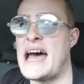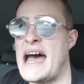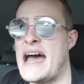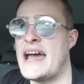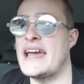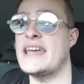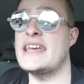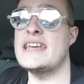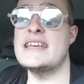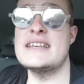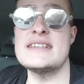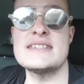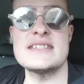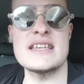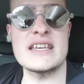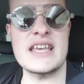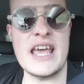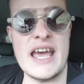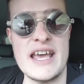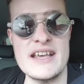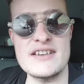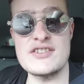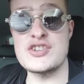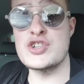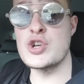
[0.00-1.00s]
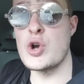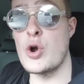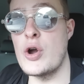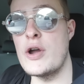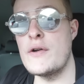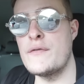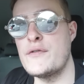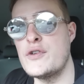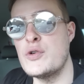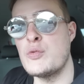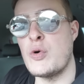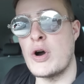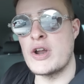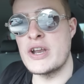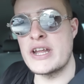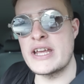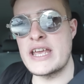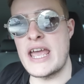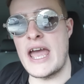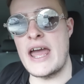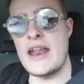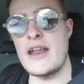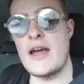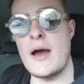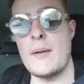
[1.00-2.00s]
That is the case, sure, if you wanna
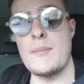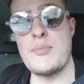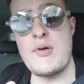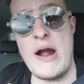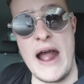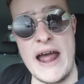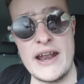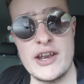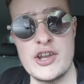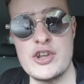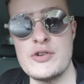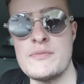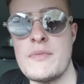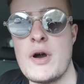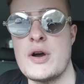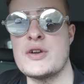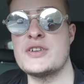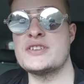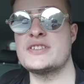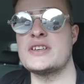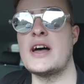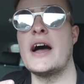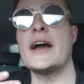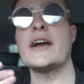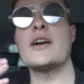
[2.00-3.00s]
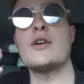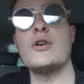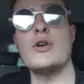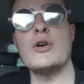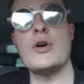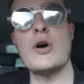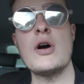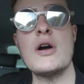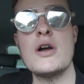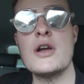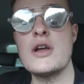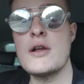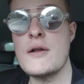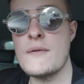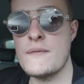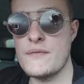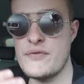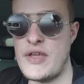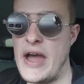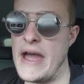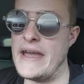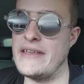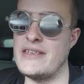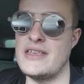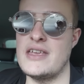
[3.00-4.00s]
get a brand new motorcycle
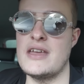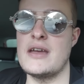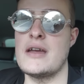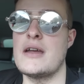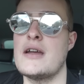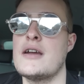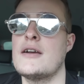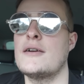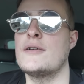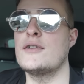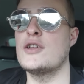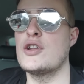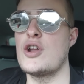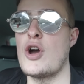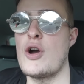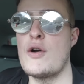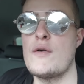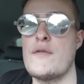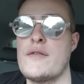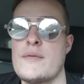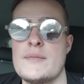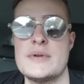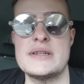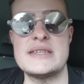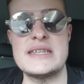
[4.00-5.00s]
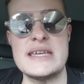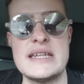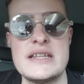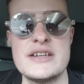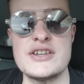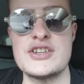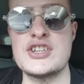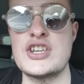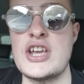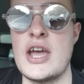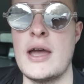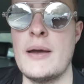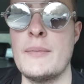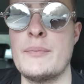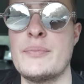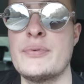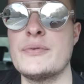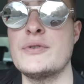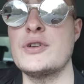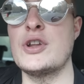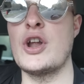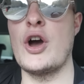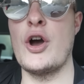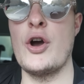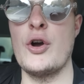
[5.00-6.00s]
that year, you know, from a dealership,
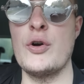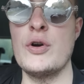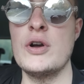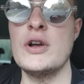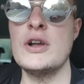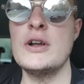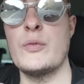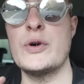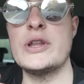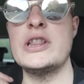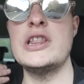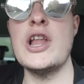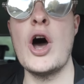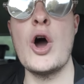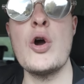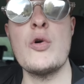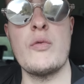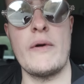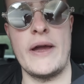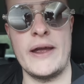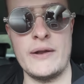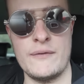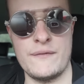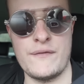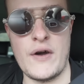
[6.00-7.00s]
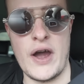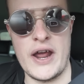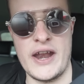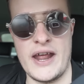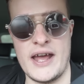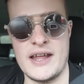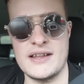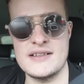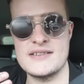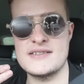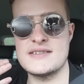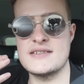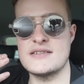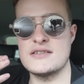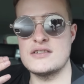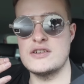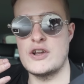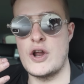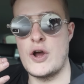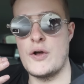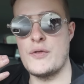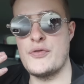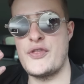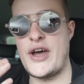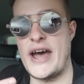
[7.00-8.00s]
you know, with low rate finance, you
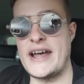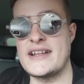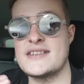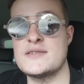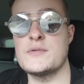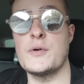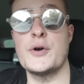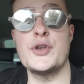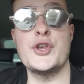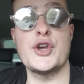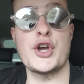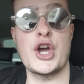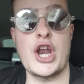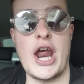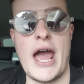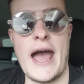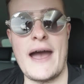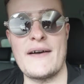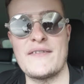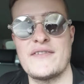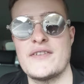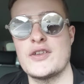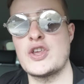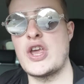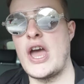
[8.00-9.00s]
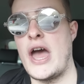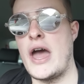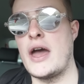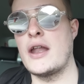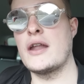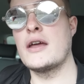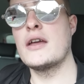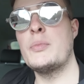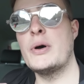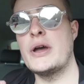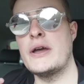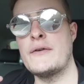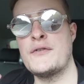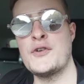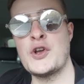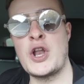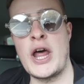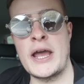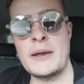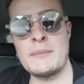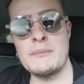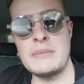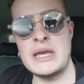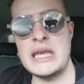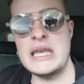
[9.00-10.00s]
know, that's what you're gonna have to get. But if you're
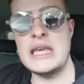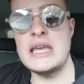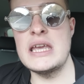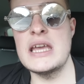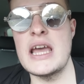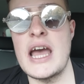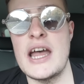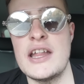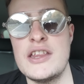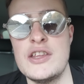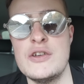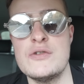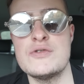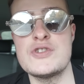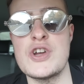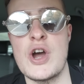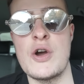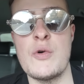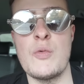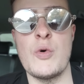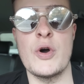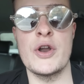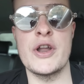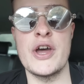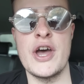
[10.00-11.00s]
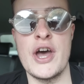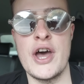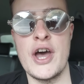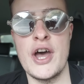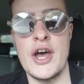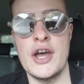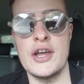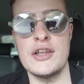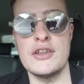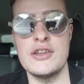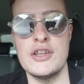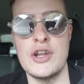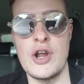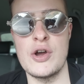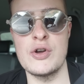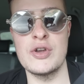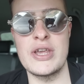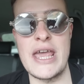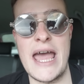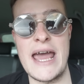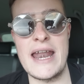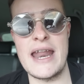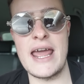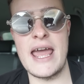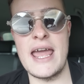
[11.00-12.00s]
like me and you don't wanna, you know,
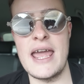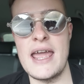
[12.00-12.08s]
get